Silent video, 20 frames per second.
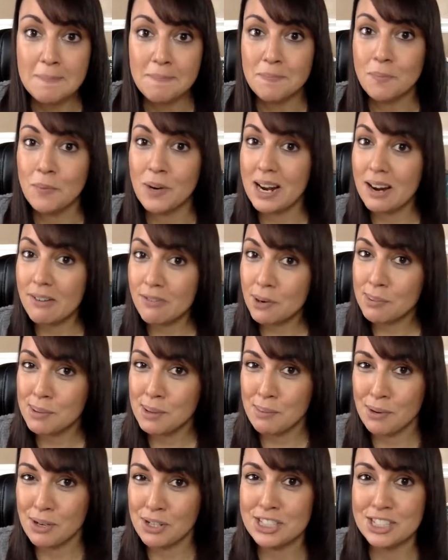whenever
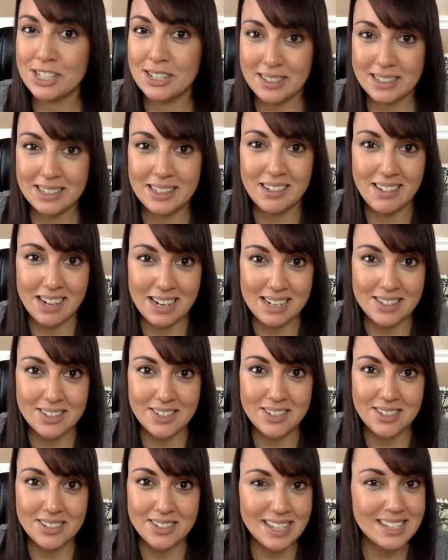people are sharing their
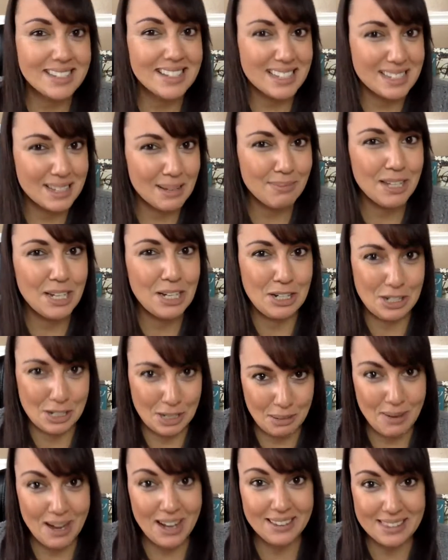answers, it says something good
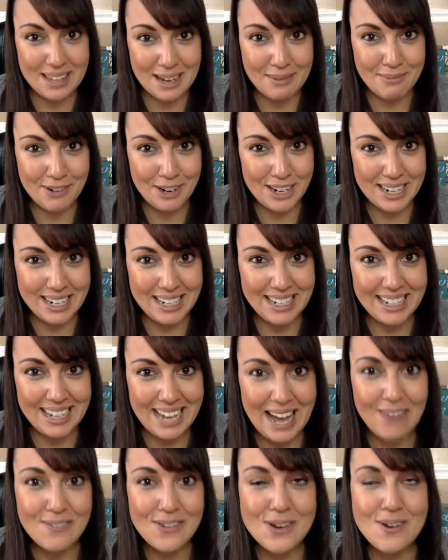about them, right?
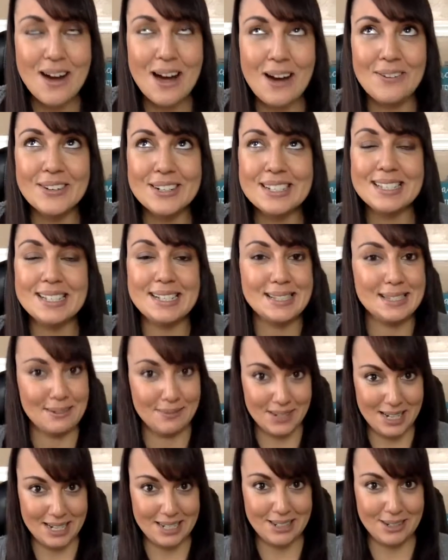Have you ever seen
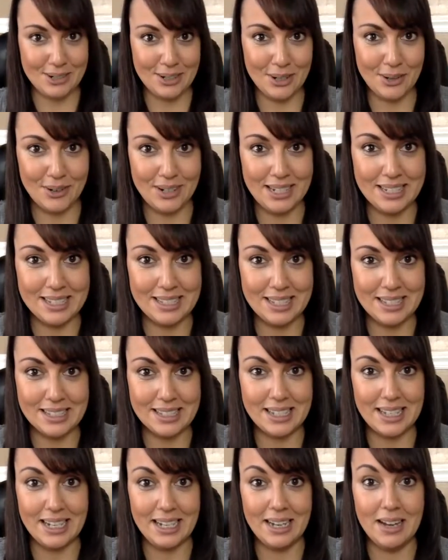somebody do a quiz that's
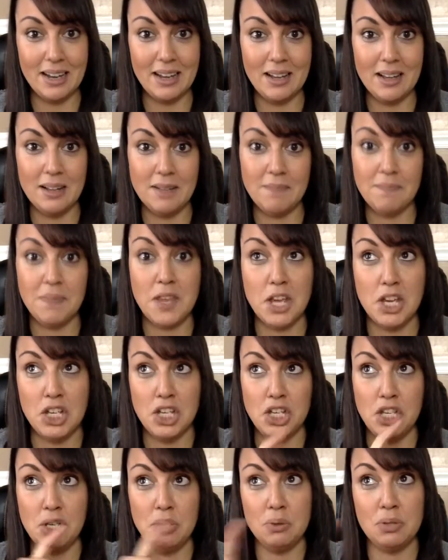like,
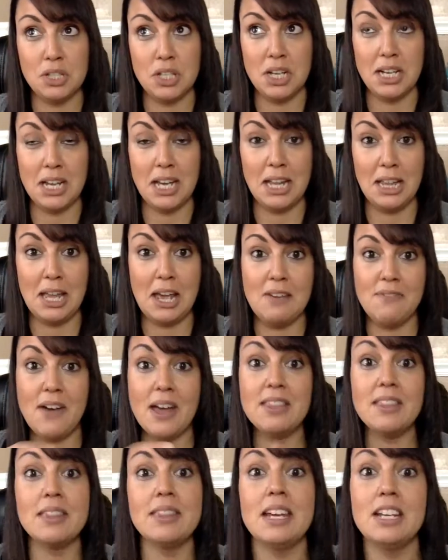you suck at life,
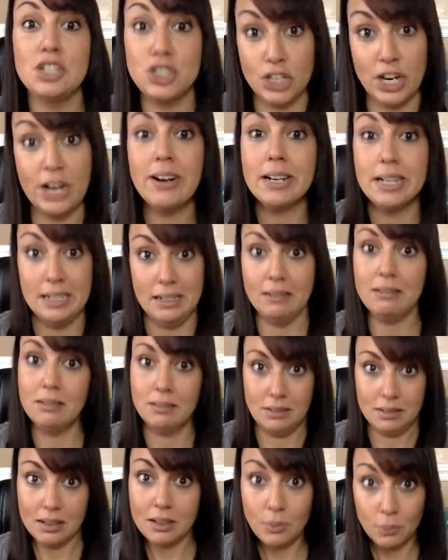and then they share it
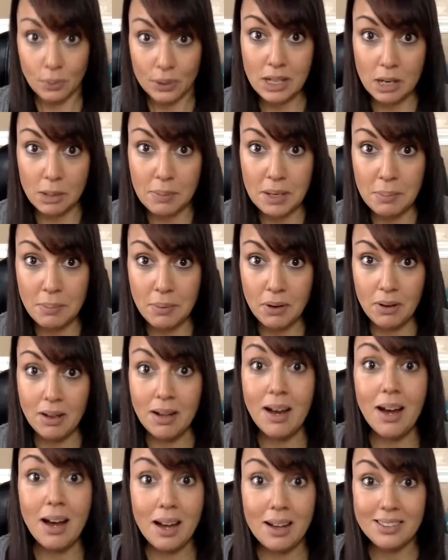like with their people?
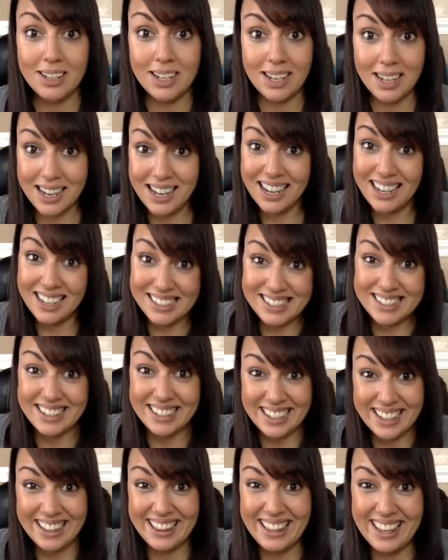Oh, look, I
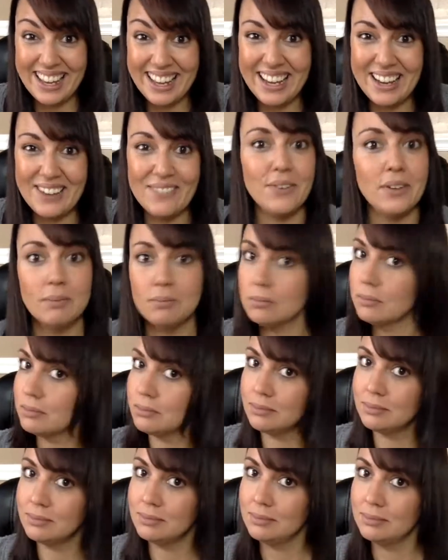suck at life.
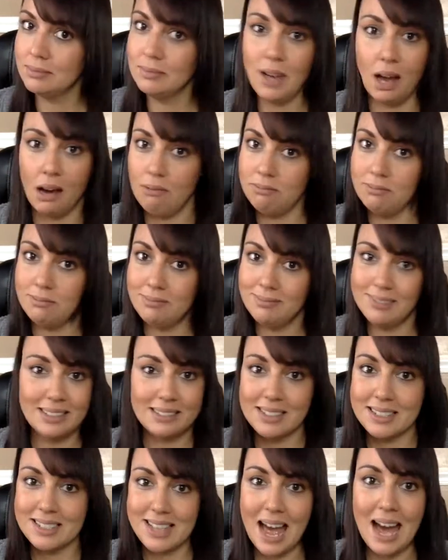No, that
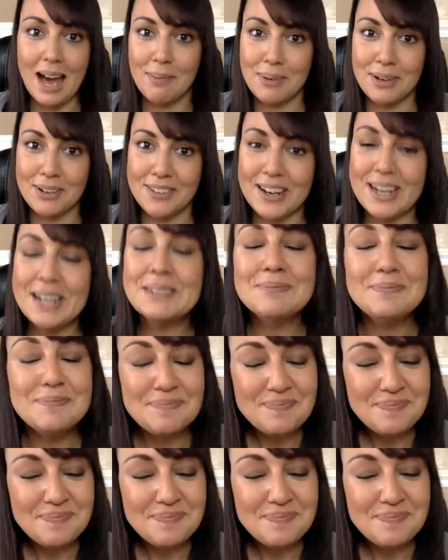doesn't happen, right?